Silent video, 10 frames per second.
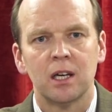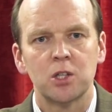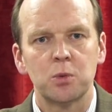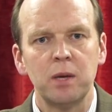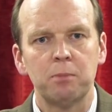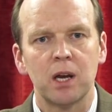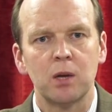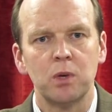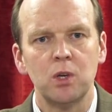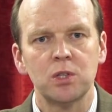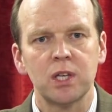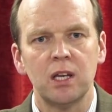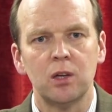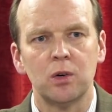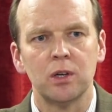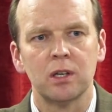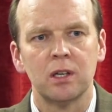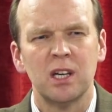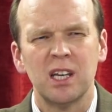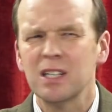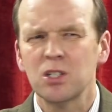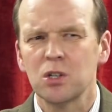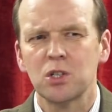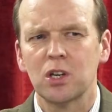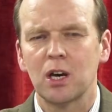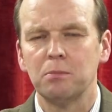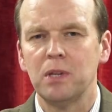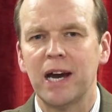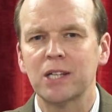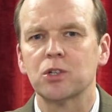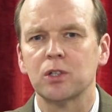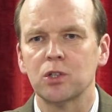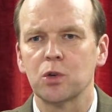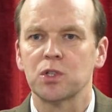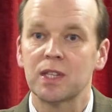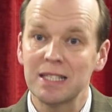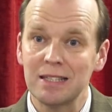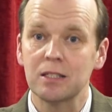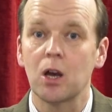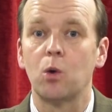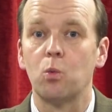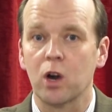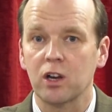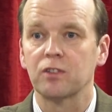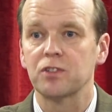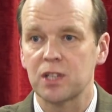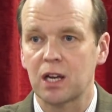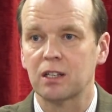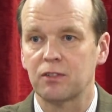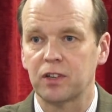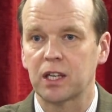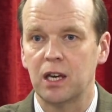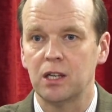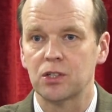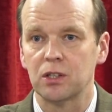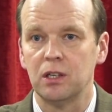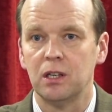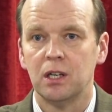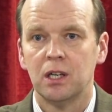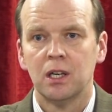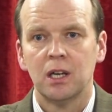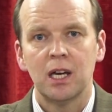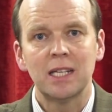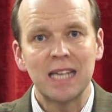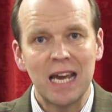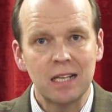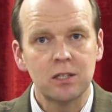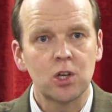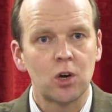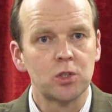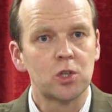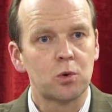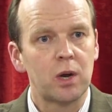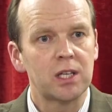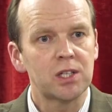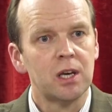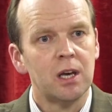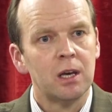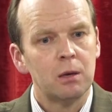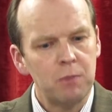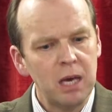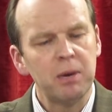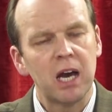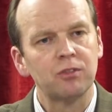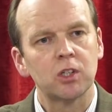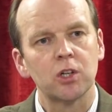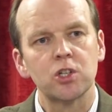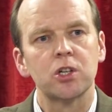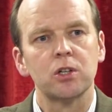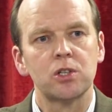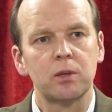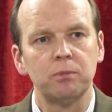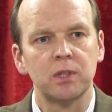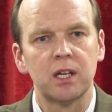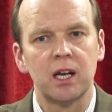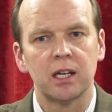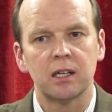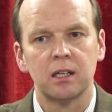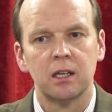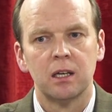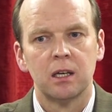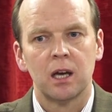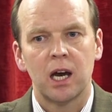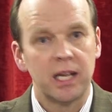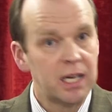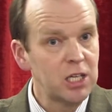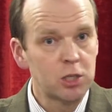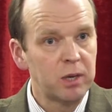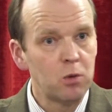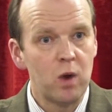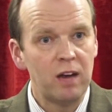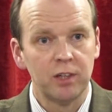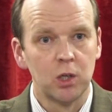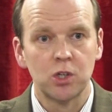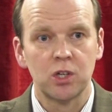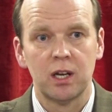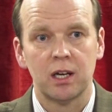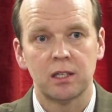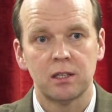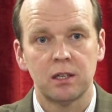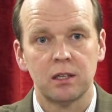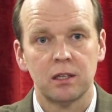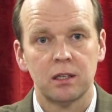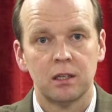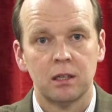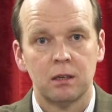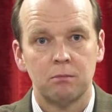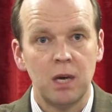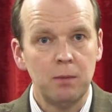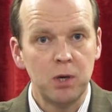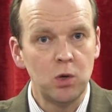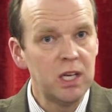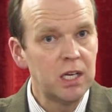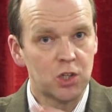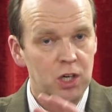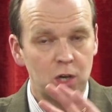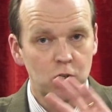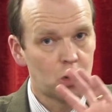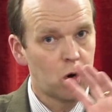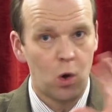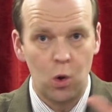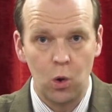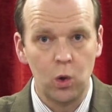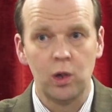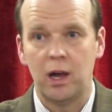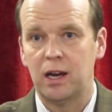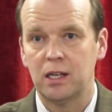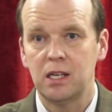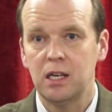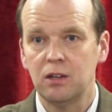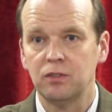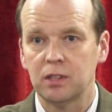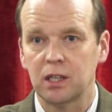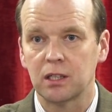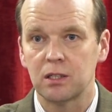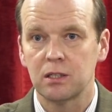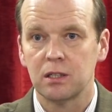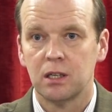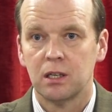as we pray, will you say, Lord, this doesn't come natural to us. This is a work of sanctification. It takes God's grace. Maybe I've touched on something tonight and it needs to be revolutionized. Maybe you need to change your whole idea of things.